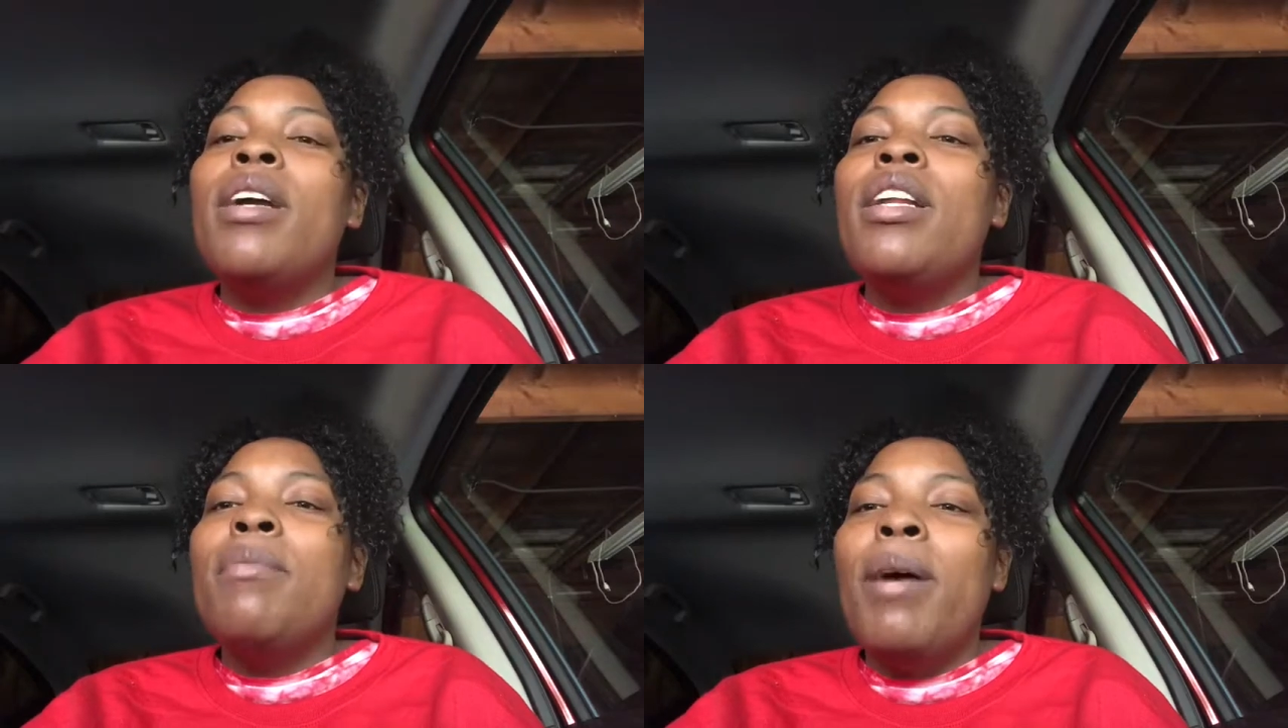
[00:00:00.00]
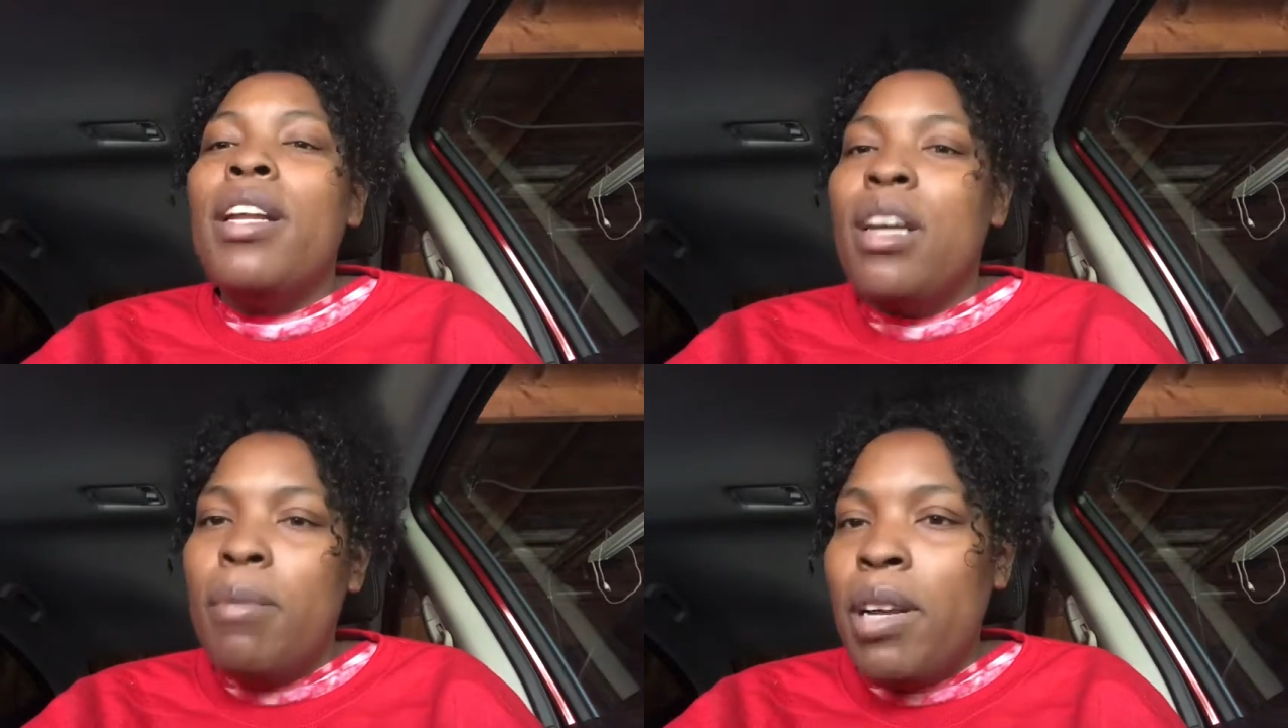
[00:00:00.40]
anybody
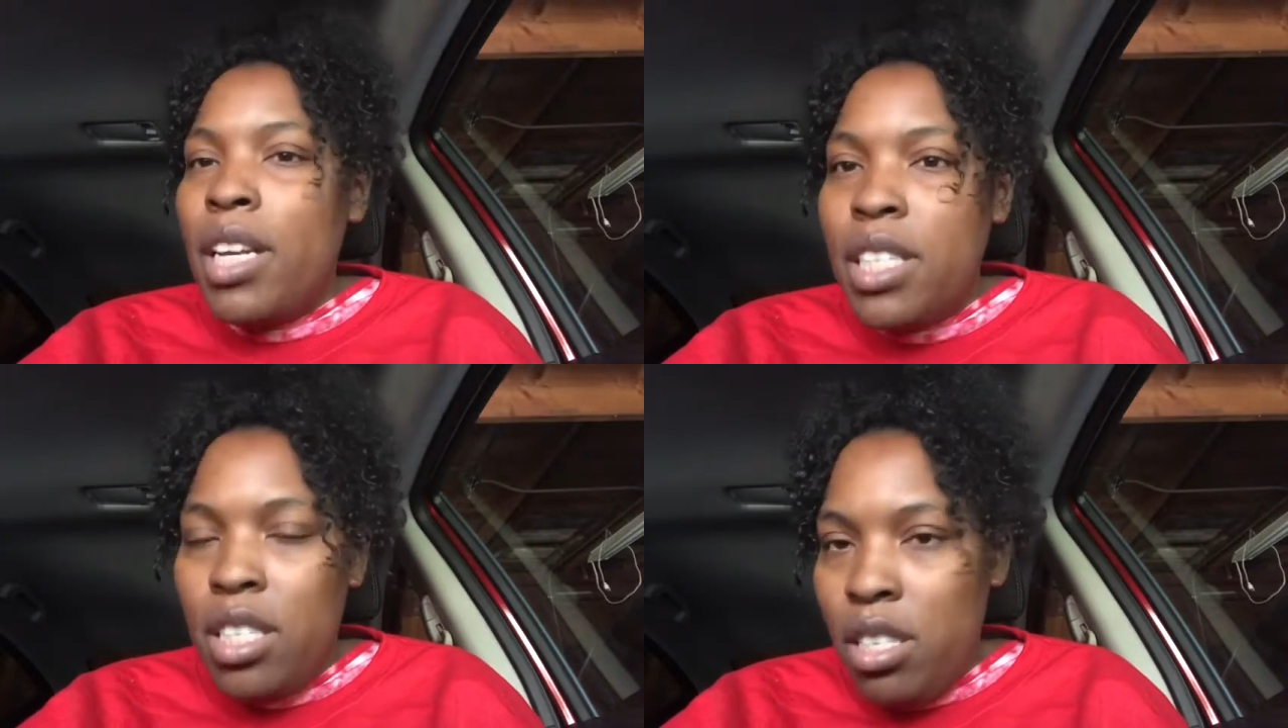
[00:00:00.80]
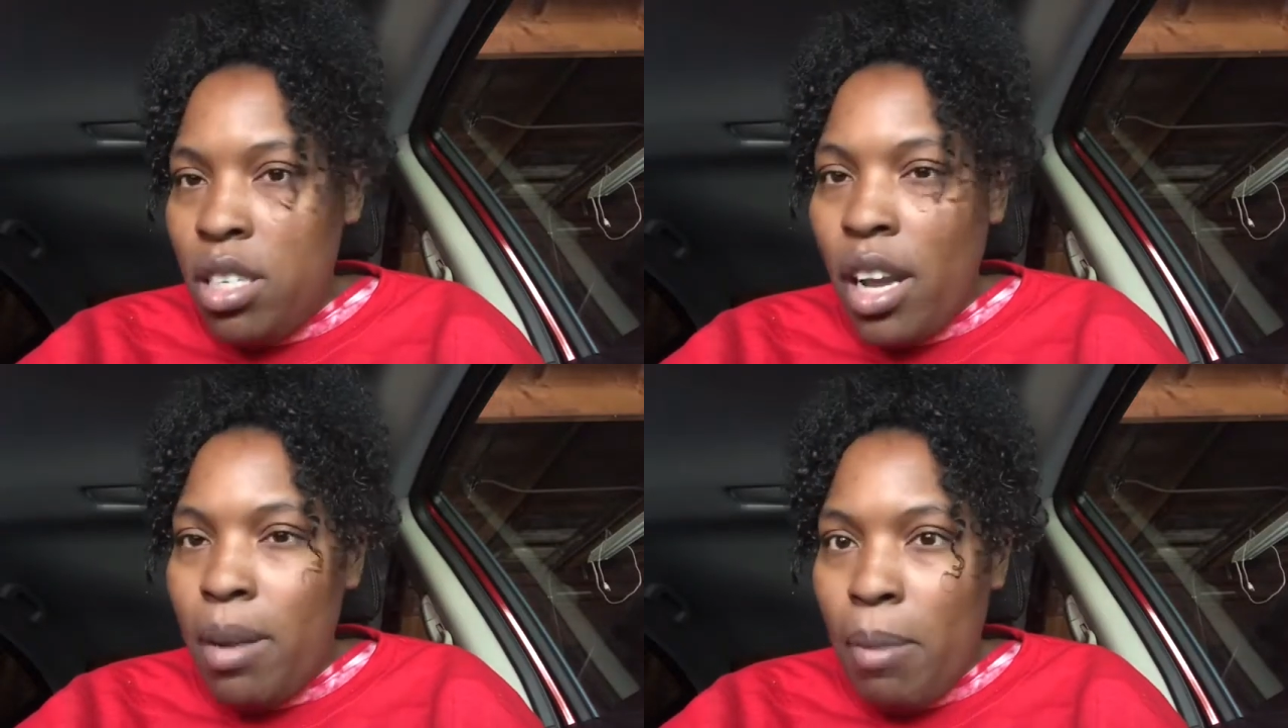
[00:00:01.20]
coming in
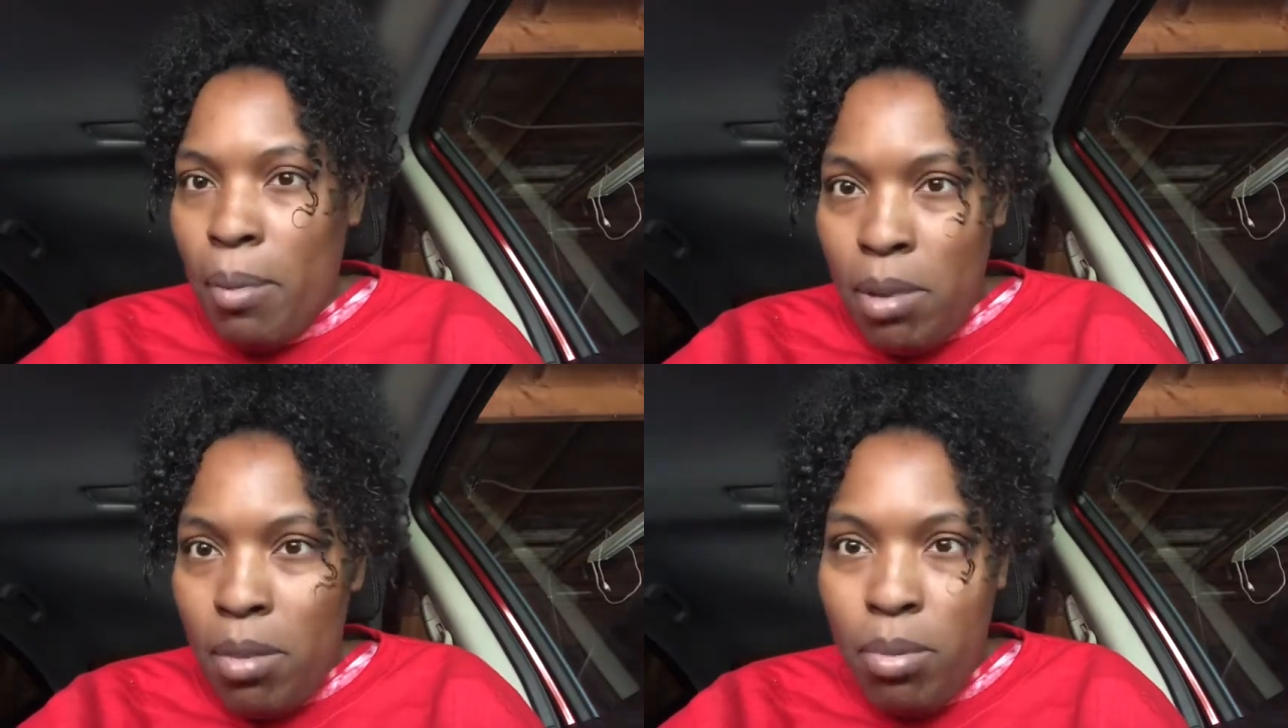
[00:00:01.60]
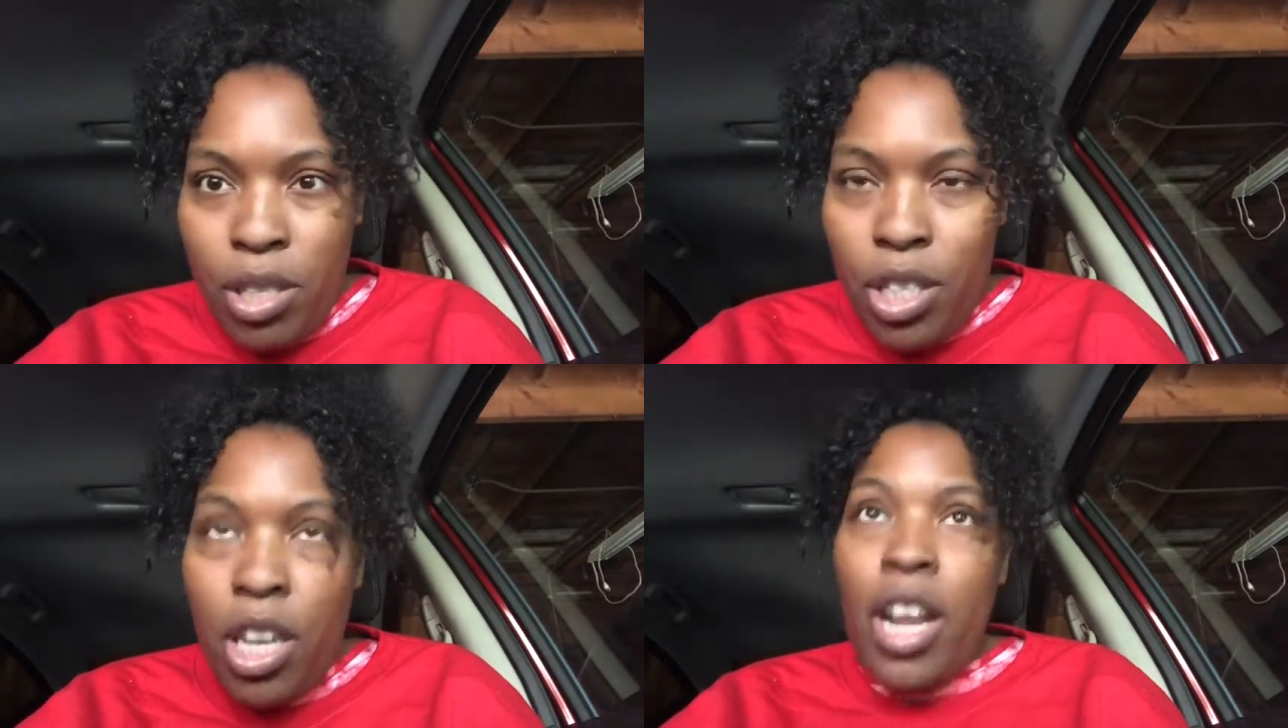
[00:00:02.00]
taking my blood pressure,